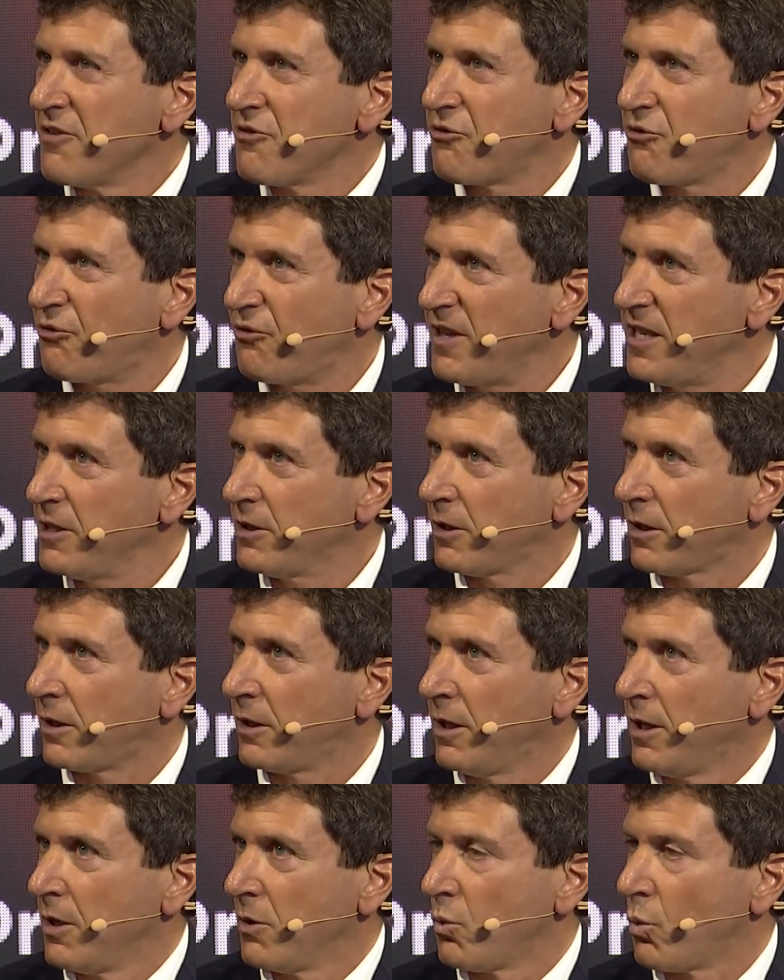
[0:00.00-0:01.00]

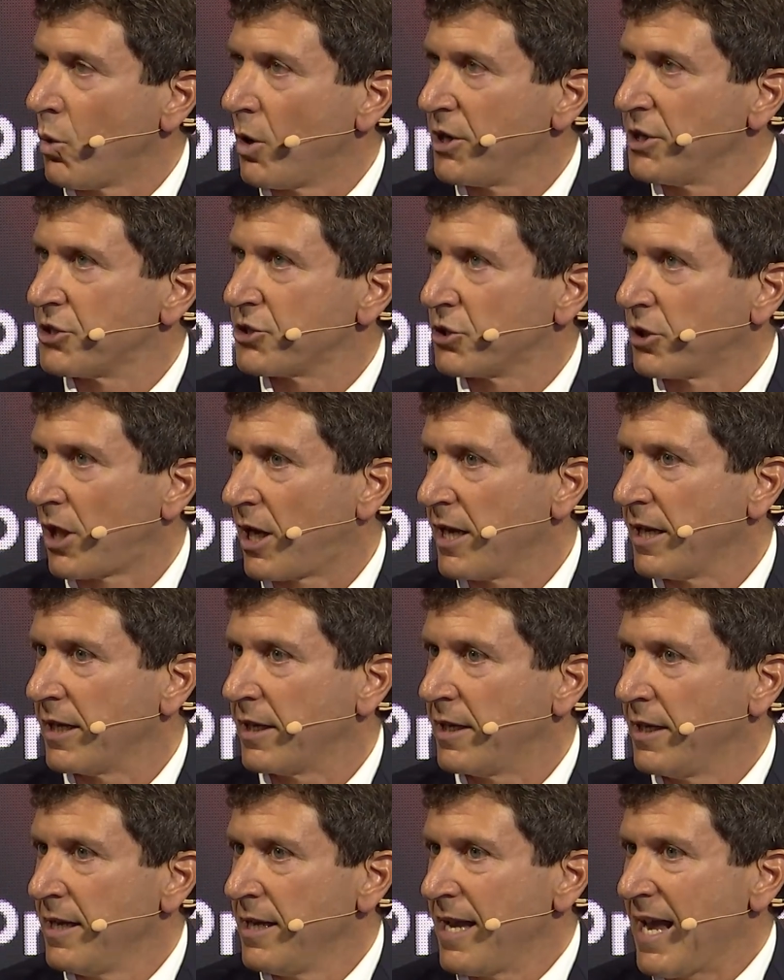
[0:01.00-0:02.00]
feel what it's
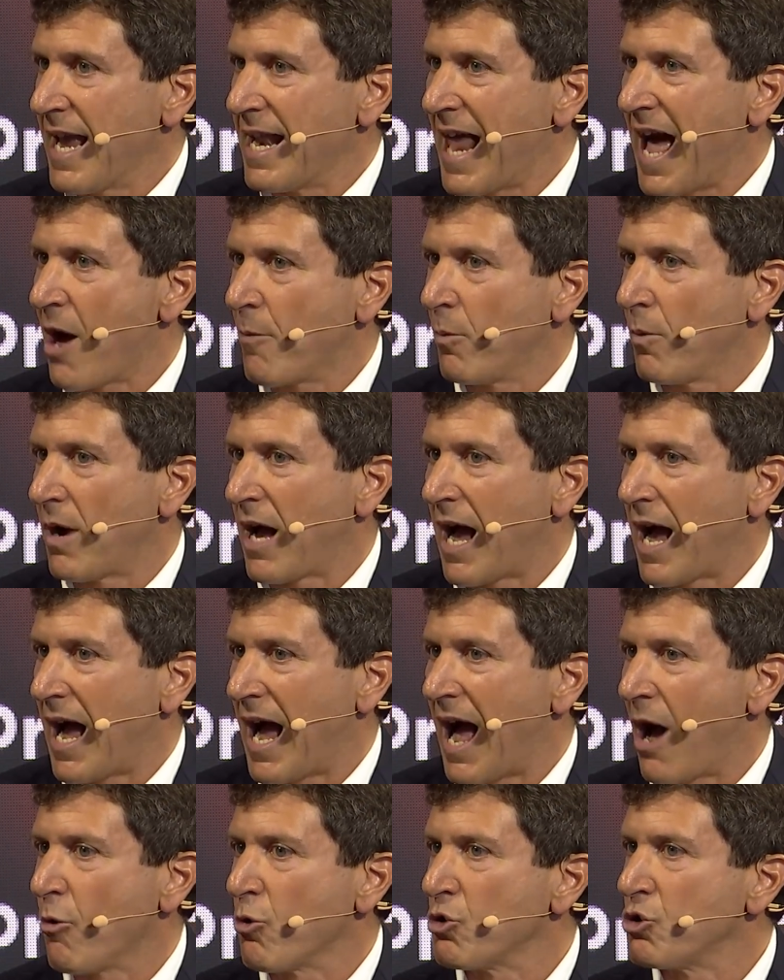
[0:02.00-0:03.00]
like and how,
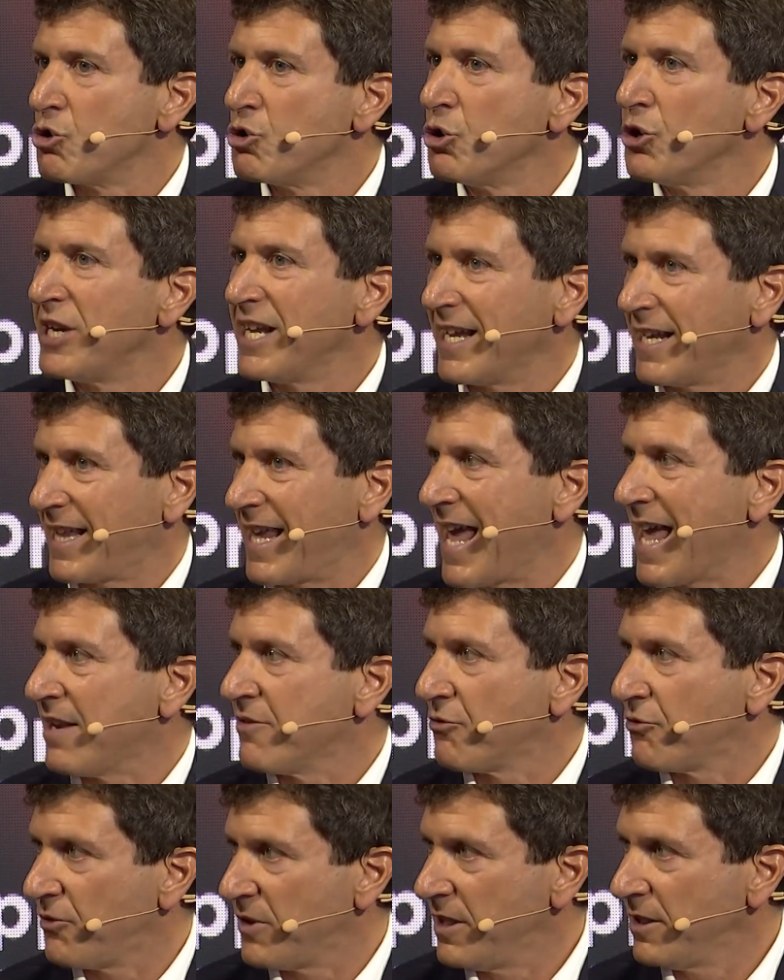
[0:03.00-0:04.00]
how good it
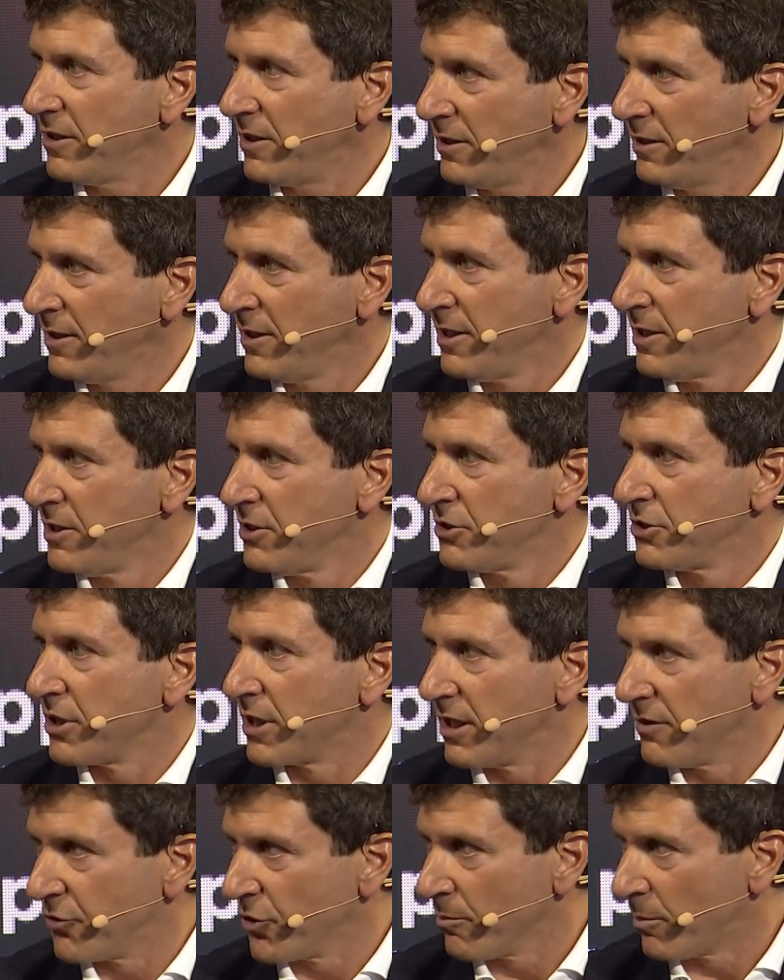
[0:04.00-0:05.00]
can feel
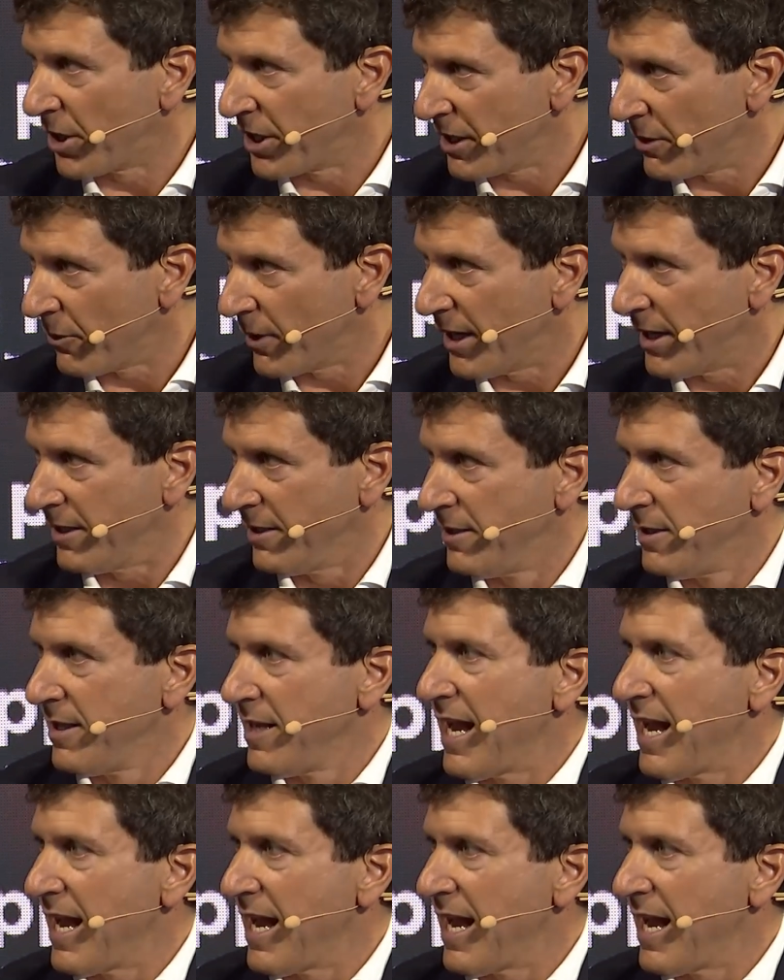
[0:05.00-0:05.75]
to give your money away.